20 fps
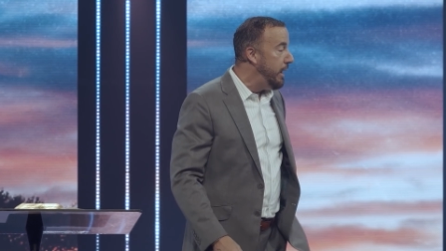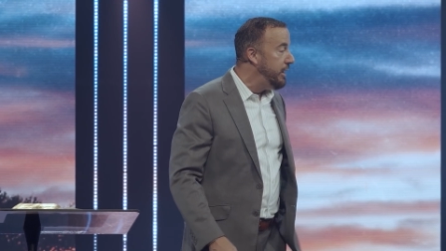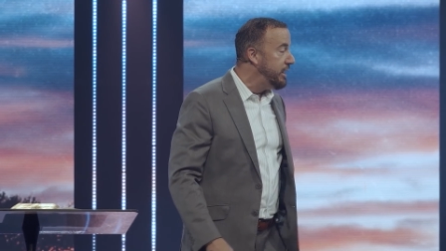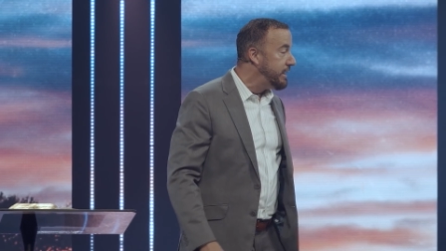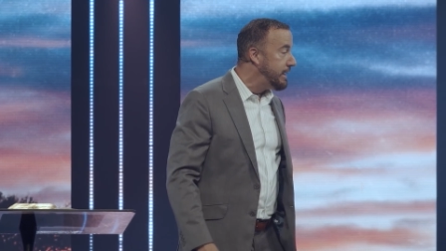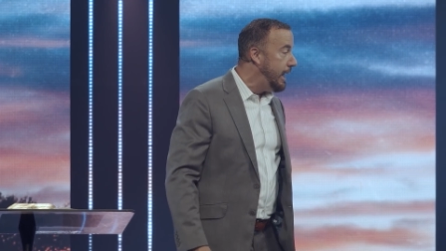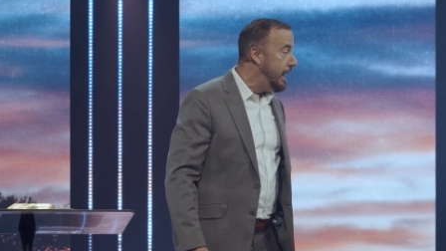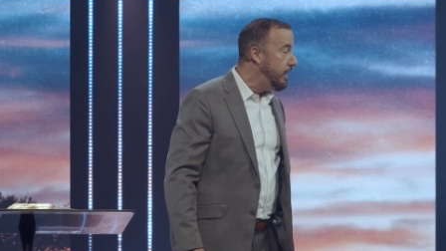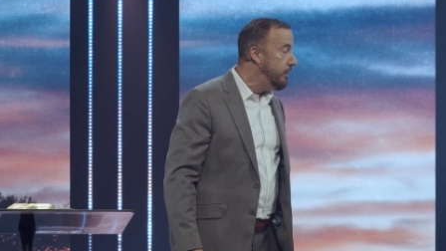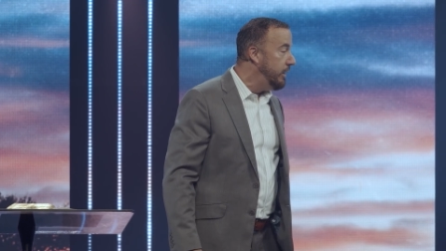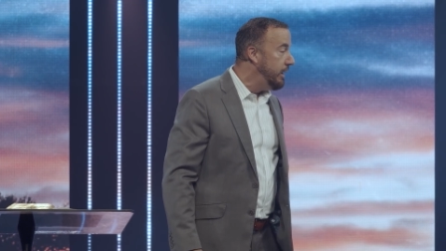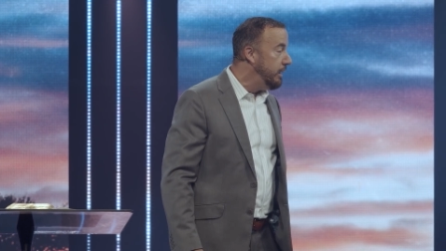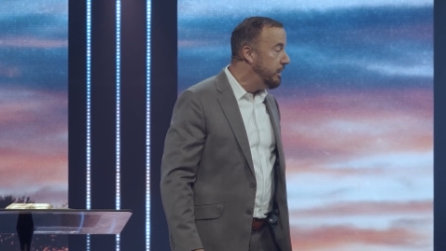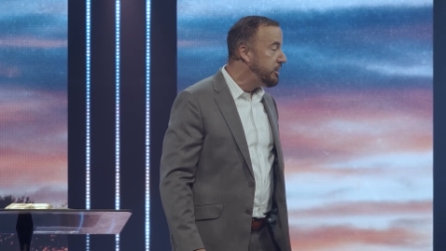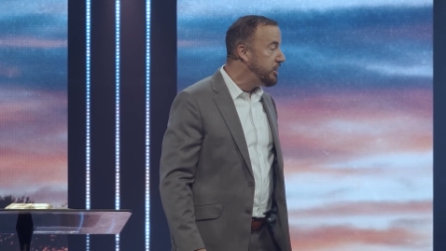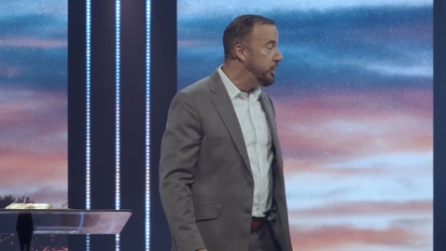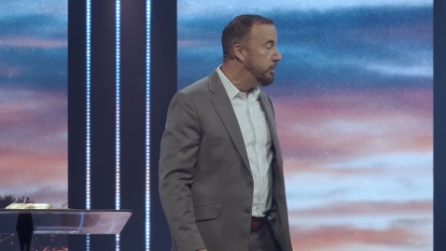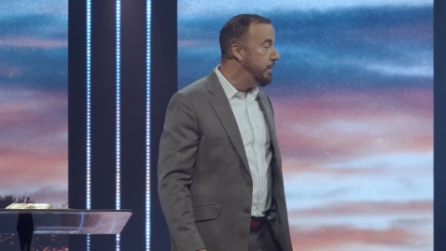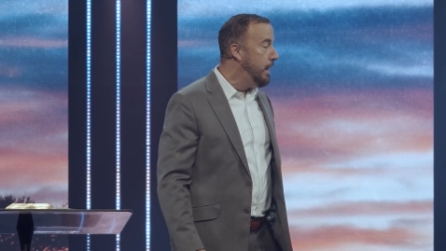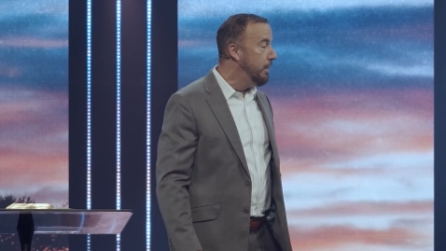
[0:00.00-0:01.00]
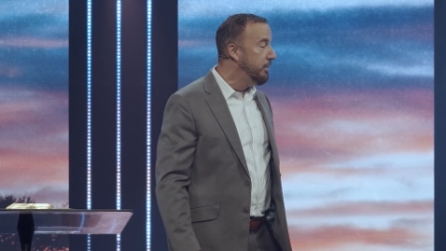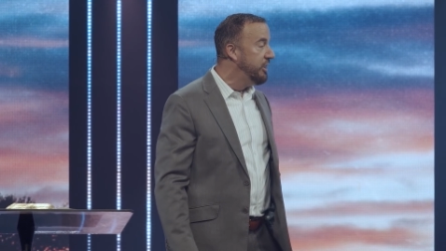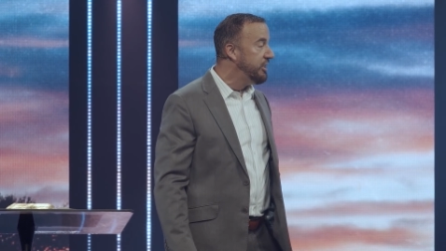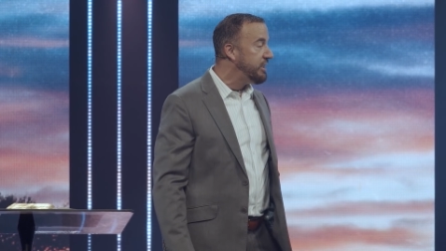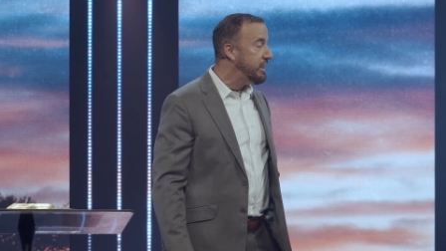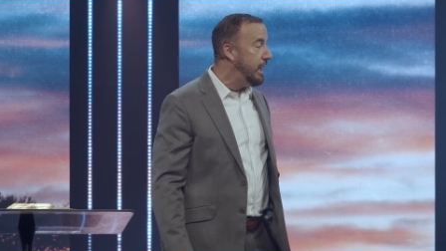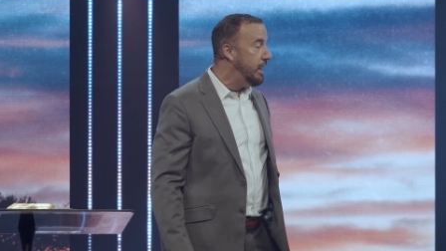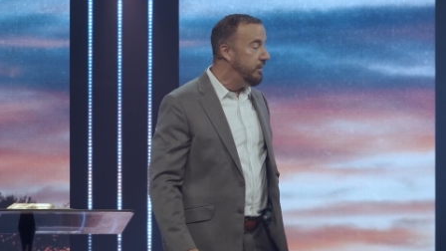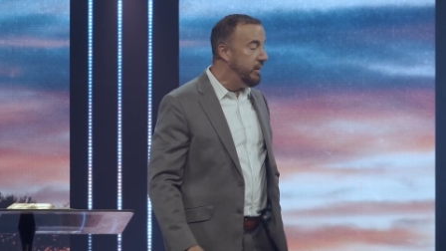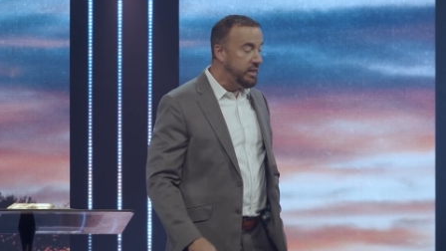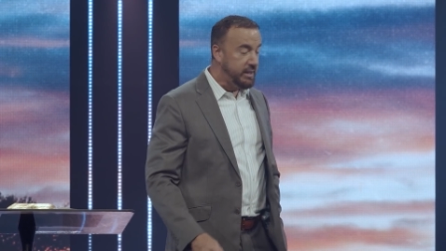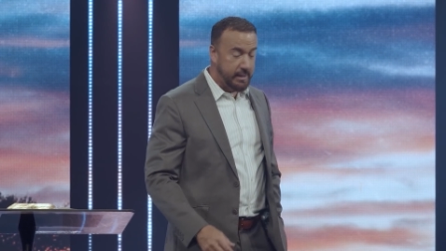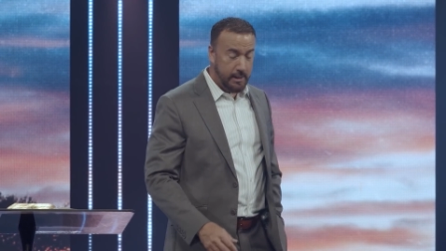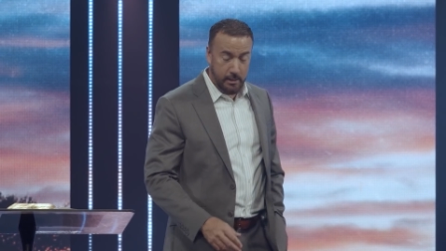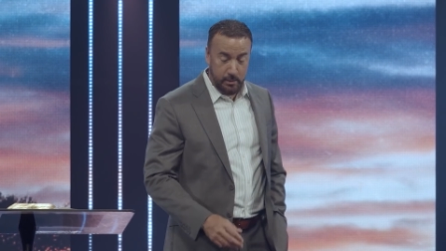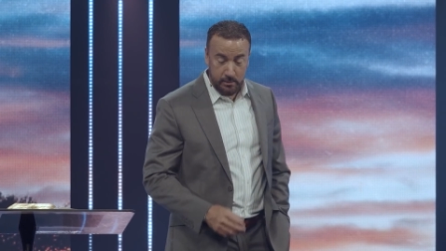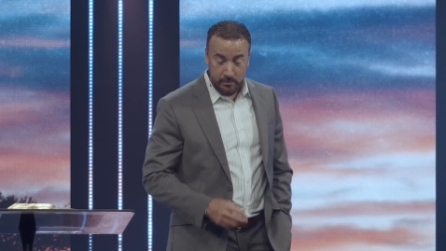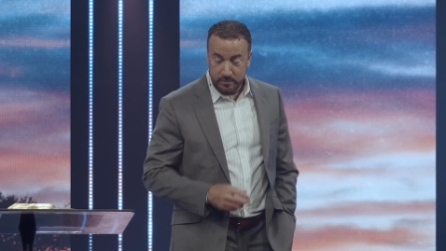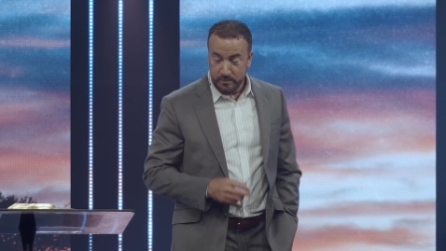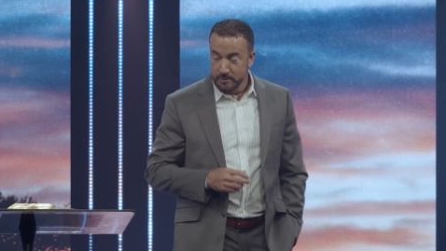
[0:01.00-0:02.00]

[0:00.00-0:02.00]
to save it? It should be able to save itself.